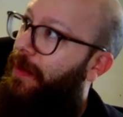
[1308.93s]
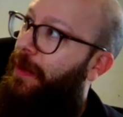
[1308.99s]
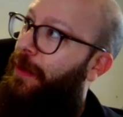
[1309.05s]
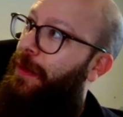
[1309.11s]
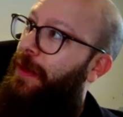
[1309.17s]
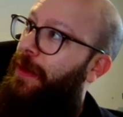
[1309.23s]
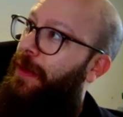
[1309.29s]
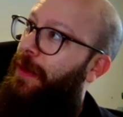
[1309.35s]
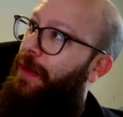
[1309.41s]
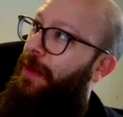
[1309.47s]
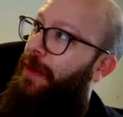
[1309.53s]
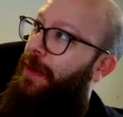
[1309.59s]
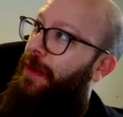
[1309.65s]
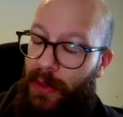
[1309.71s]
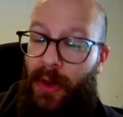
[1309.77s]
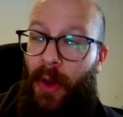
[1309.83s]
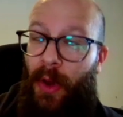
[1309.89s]
I think
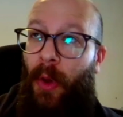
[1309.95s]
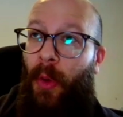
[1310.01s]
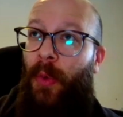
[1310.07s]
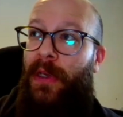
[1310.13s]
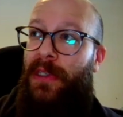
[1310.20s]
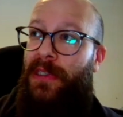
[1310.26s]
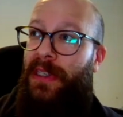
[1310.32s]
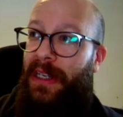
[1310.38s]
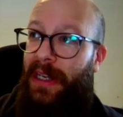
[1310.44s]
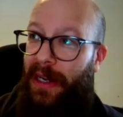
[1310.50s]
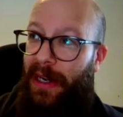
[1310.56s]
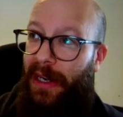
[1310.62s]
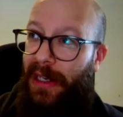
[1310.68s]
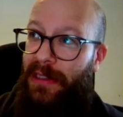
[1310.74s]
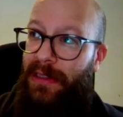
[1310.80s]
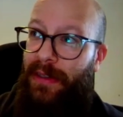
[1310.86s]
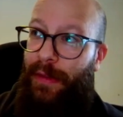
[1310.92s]
it was always the
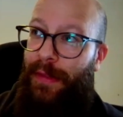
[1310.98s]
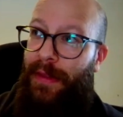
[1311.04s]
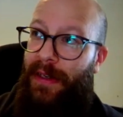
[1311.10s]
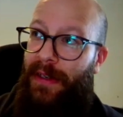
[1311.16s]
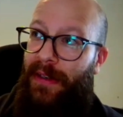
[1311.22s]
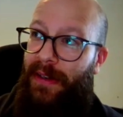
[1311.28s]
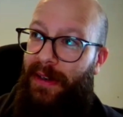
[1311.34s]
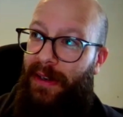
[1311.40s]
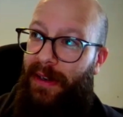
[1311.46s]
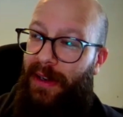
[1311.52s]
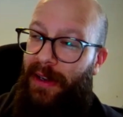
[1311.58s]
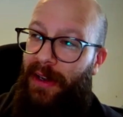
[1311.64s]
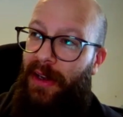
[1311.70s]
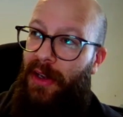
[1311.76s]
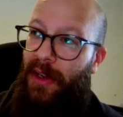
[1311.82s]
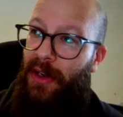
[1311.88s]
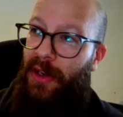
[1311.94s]
case. I think
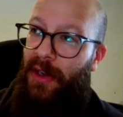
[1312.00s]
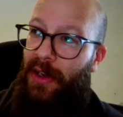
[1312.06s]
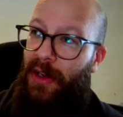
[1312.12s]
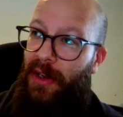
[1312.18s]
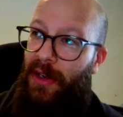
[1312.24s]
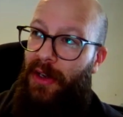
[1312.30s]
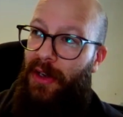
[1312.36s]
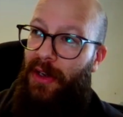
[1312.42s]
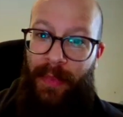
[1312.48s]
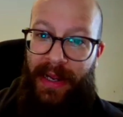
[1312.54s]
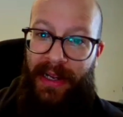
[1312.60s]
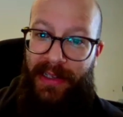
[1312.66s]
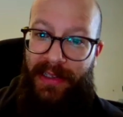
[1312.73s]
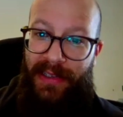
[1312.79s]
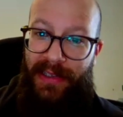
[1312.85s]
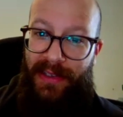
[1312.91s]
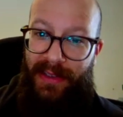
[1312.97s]
Gen AI
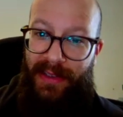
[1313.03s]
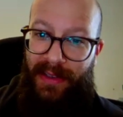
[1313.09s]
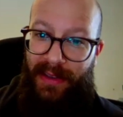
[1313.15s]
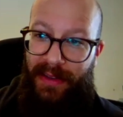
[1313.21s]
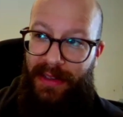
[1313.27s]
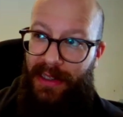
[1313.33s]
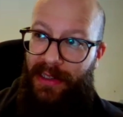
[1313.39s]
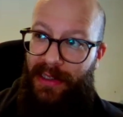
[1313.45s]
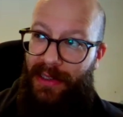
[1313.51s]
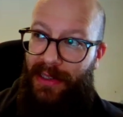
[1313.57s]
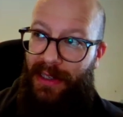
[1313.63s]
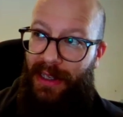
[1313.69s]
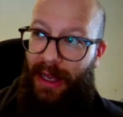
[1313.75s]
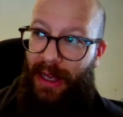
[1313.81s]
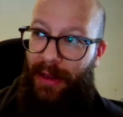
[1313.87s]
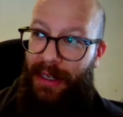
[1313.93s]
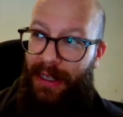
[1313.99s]
makes this
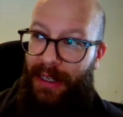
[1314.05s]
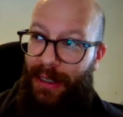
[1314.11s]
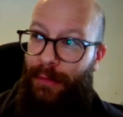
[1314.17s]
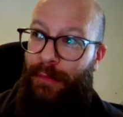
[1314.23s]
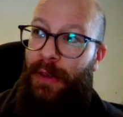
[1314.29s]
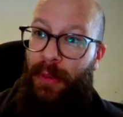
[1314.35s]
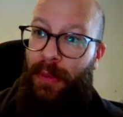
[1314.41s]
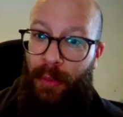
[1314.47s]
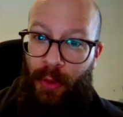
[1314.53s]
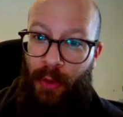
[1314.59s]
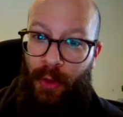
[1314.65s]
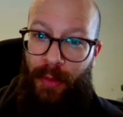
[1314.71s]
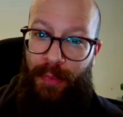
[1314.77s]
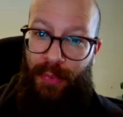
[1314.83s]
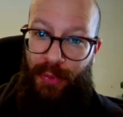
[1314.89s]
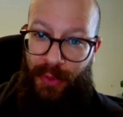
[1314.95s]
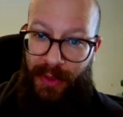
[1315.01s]
an even
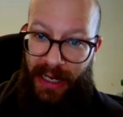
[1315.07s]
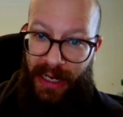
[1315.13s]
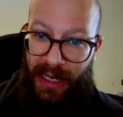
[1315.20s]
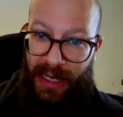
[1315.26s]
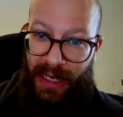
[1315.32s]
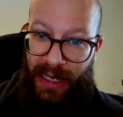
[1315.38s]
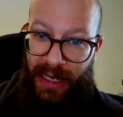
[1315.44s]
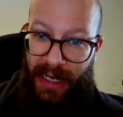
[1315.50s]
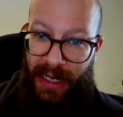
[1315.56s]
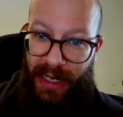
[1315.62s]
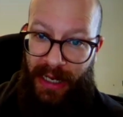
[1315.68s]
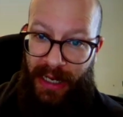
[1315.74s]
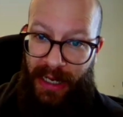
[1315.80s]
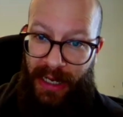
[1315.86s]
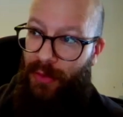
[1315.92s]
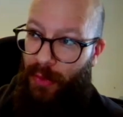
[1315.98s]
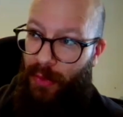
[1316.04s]
more pronounced
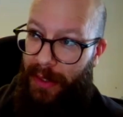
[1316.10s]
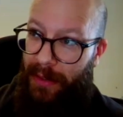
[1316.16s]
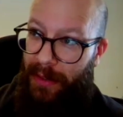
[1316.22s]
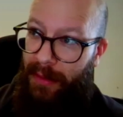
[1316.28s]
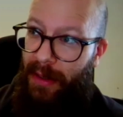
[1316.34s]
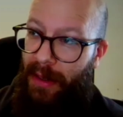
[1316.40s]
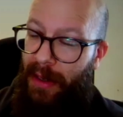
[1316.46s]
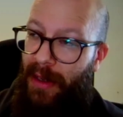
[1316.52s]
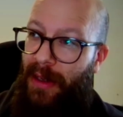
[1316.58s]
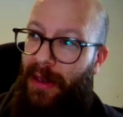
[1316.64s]
trend.